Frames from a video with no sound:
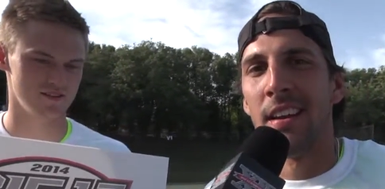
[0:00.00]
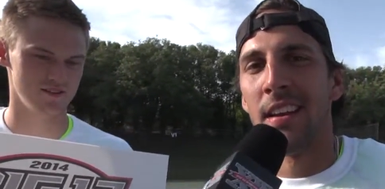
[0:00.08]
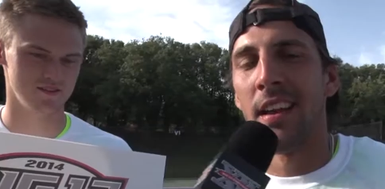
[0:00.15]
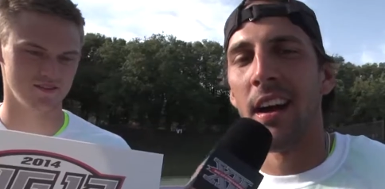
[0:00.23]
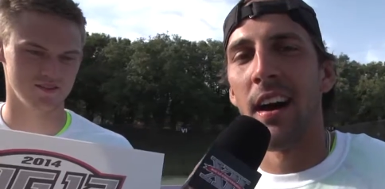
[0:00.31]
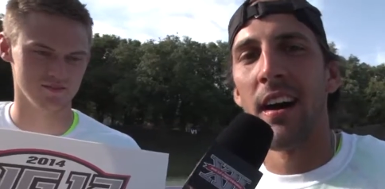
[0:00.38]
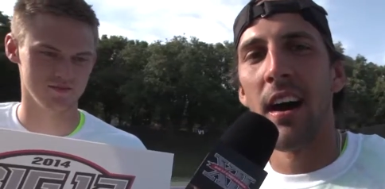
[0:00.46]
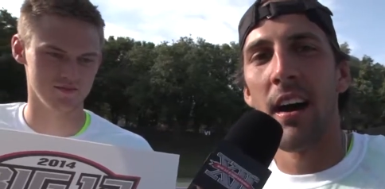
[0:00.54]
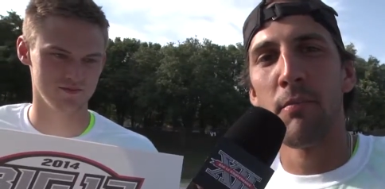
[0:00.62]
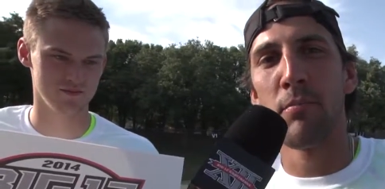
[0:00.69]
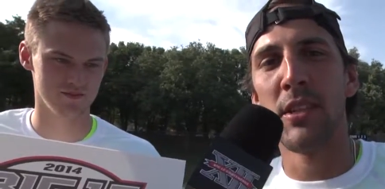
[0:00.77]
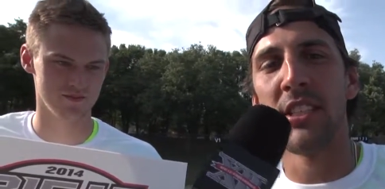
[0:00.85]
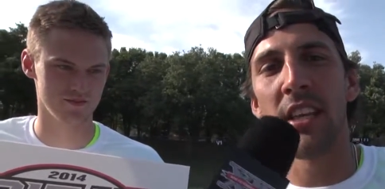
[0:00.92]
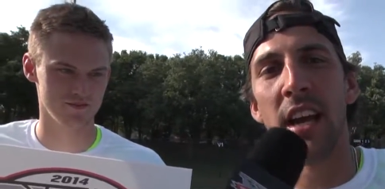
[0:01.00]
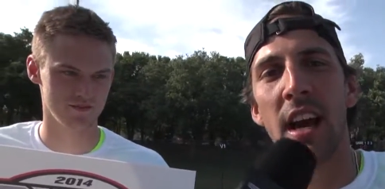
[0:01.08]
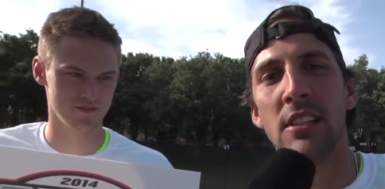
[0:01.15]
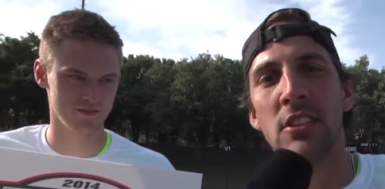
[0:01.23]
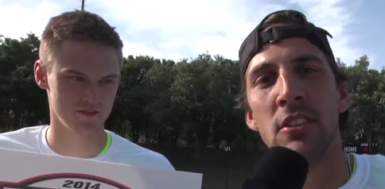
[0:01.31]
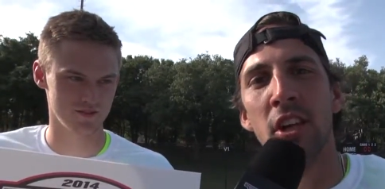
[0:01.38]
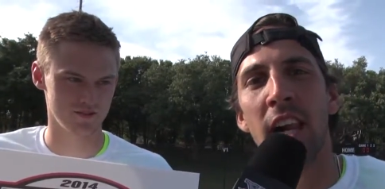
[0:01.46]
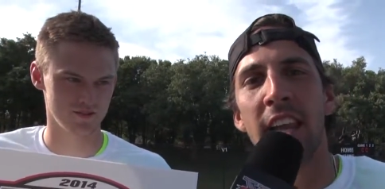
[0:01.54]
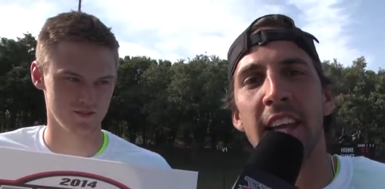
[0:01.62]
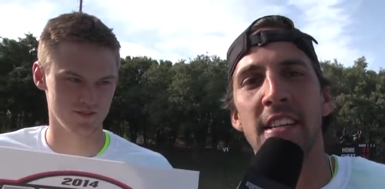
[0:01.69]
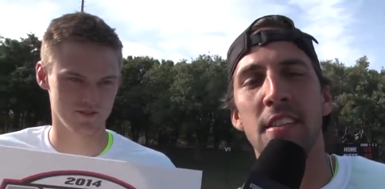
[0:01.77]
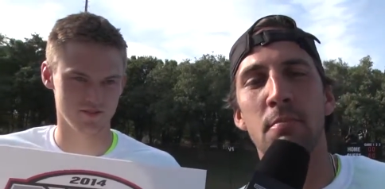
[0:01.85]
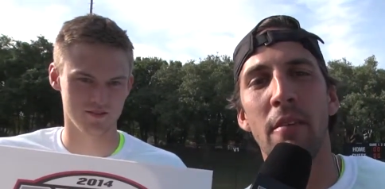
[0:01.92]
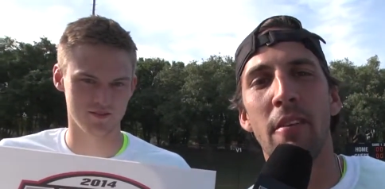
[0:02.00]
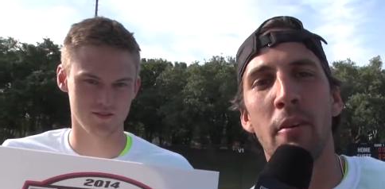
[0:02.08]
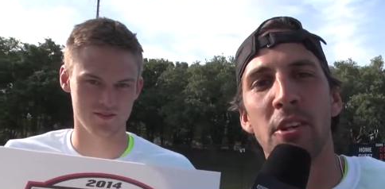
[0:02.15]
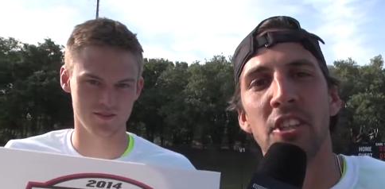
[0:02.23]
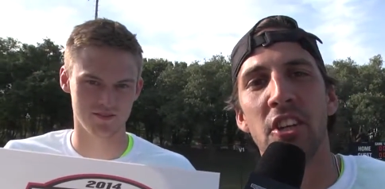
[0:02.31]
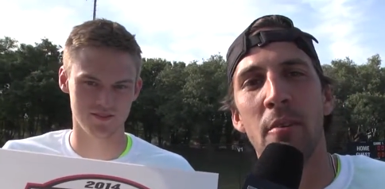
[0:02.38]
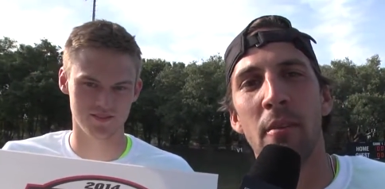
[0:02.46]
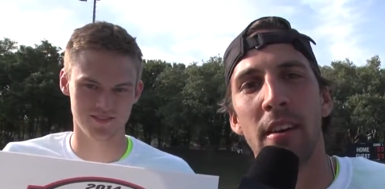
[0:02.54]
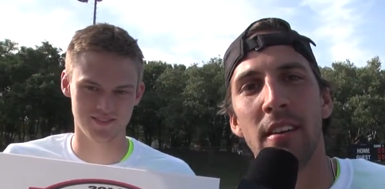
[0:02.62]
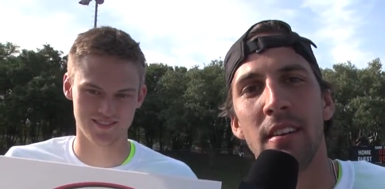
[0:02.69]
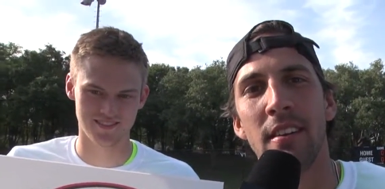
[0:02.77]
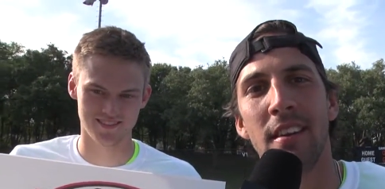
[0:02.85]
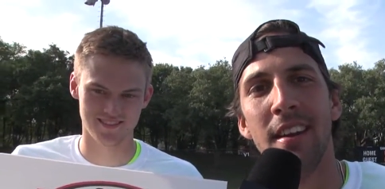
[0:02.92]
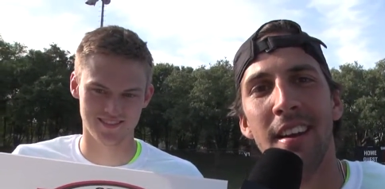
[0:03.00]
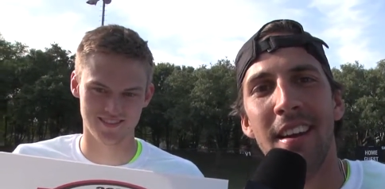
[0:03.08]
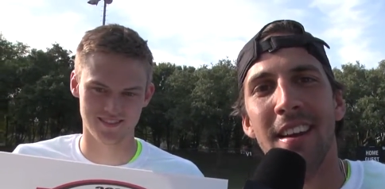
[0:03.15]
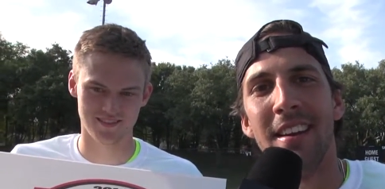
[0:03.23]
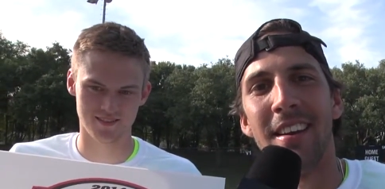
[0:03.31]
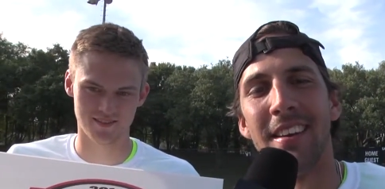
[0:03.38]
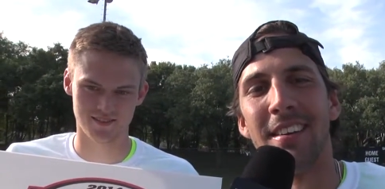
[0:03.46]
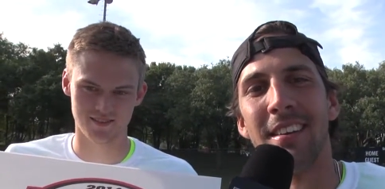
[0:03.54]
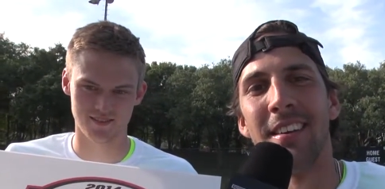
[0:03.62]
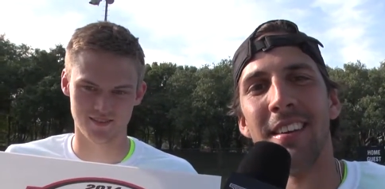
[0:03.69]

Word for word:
Speaker 1: Yeah, please say hi to Julian Lenz, my favorite German in